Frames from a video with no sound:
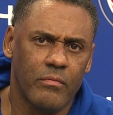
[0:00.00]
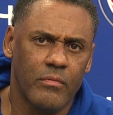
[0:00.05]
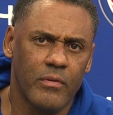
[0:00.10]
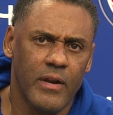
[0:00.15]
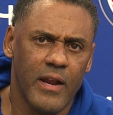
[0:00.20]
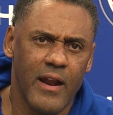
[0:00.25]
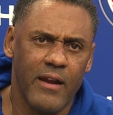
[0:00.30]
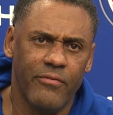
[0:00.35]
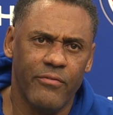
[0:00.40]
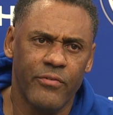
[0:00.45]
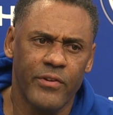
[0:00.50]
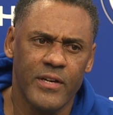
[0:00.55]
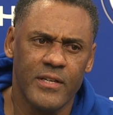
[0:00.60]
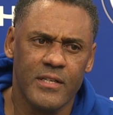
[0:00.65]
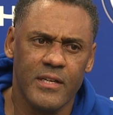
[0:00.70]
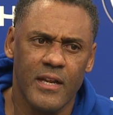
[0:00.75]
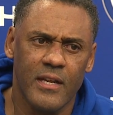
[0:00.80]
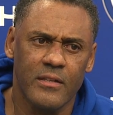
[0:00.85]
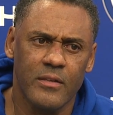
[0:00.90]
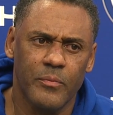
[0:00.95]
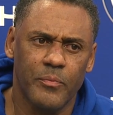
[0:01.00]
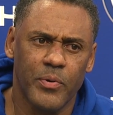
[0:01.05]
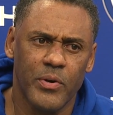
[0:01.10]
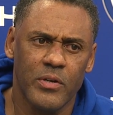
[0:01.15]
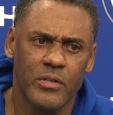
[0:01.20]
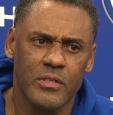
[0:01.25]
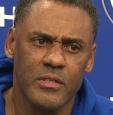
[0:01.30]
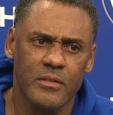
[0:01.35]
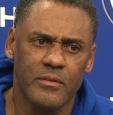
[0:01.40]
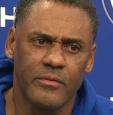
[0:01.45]
Not risk as a
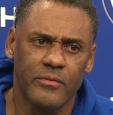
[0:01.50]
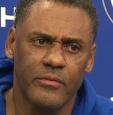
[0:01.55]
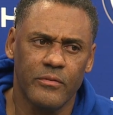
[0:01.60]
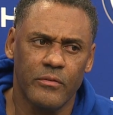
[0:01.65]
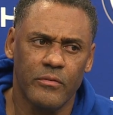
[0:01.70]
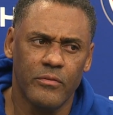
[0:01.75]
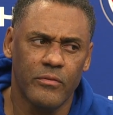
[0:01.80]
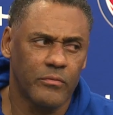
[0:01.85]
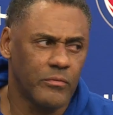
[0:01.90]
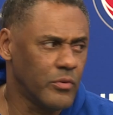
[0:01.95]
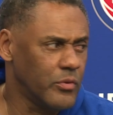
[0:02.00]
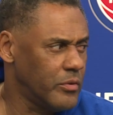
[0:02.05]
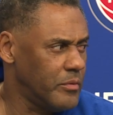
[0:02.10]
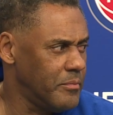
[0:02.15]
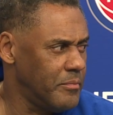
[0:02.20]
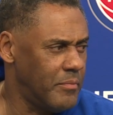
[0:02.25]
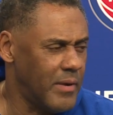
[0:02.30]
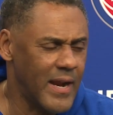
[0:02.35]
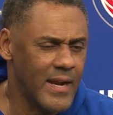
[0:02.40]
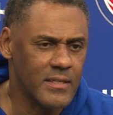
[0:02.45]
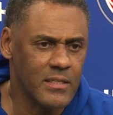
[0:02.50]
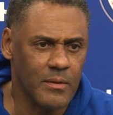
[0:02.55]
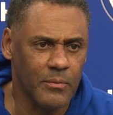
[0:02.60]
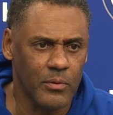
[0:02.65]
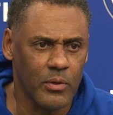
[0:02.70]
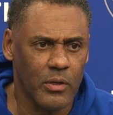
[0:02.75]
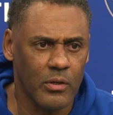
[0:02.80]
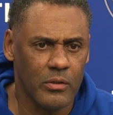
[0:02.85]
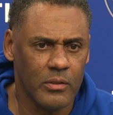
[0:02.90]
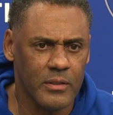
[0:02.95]
person,
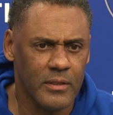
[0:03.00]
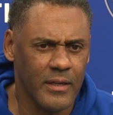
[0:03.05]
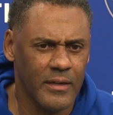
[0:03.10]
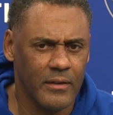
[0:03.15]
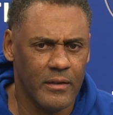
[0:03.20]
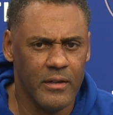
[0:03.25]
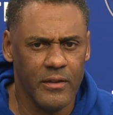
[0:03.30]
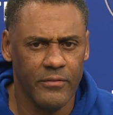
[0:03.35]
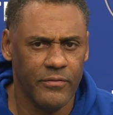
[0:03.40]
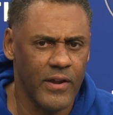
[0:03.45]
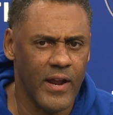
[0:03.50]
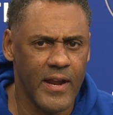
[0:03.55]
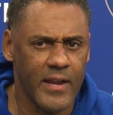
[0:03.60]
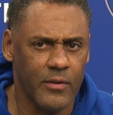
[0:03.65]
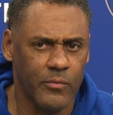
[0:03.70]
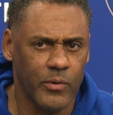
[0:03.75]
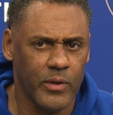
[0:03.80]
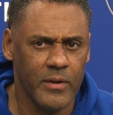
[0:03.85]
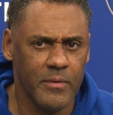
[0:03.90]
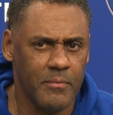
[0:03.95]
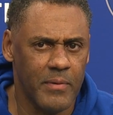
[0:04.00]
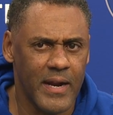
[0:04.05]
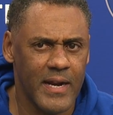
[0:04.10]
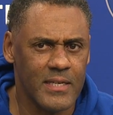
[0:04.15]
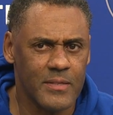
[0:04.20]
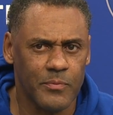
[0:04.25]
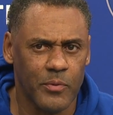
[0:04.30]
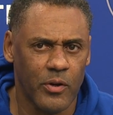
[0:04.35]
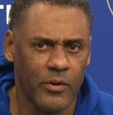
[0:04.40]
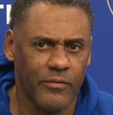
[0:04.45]
basketball, the
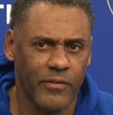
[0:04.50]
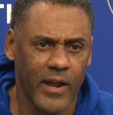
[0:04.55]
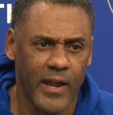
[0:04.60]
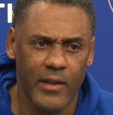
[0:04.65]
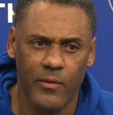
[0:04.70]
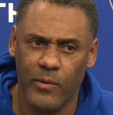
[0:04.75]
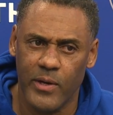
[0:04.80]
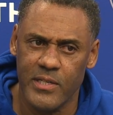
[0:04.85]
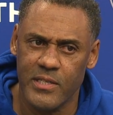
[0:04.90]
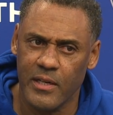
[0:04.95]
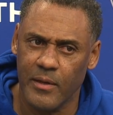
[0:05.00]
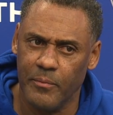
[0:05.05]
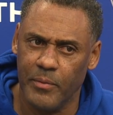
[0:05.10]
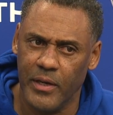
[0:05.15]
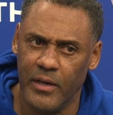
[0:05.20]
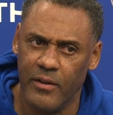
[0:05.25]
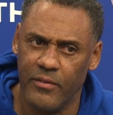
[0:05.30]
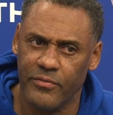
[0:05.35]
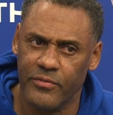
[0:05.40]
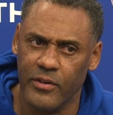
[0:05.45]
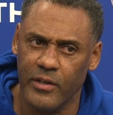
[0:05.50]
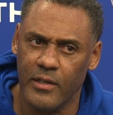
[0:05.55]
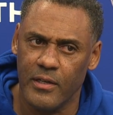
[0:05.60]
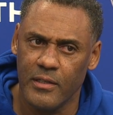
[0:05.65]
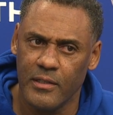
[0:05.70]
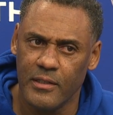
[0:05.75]
basketball evaluation would be different.